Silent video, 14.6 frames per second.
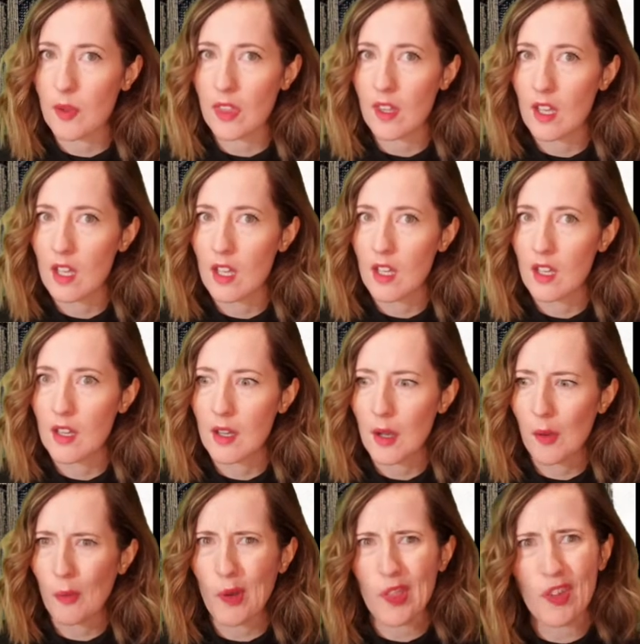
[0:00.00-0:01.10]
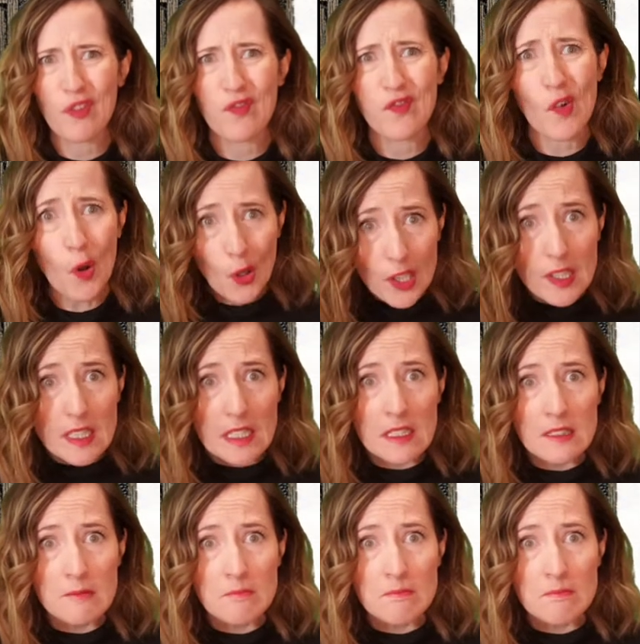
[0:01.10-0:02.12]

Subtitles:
with a fork.